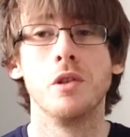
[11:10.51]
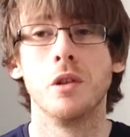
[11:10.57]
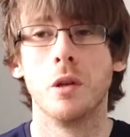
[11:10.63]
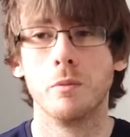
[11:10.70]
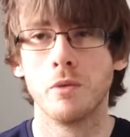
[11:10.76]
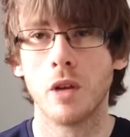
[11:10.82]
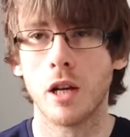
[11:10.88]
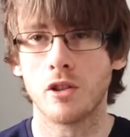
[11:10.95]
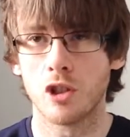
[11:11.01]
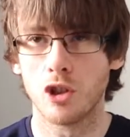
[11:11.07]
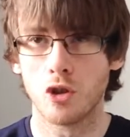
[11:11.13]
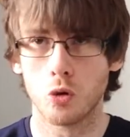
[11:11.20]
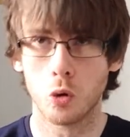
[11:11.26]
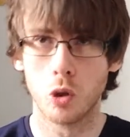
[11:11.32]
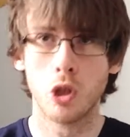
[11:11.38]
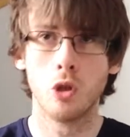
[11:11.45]
You know, I'm actually
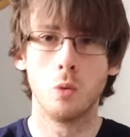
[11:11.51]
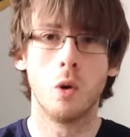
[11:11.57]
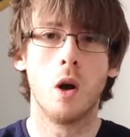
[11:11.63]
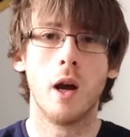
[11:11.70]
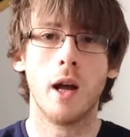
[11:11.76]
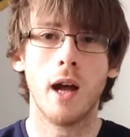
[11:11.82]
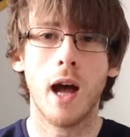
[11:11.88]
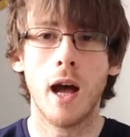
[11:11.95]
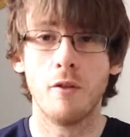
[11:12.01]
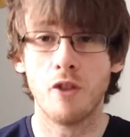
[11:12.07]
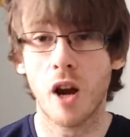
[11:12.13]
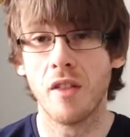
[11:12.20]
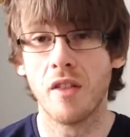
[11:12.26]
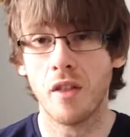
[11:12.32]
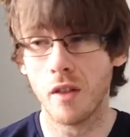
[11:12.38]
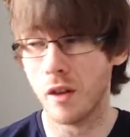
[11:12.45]
showing you what I have
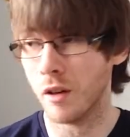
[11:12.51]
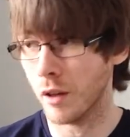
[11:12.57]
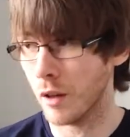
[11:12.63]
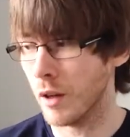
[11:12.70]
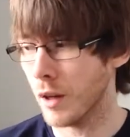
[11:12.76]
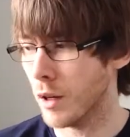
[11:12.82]
rather than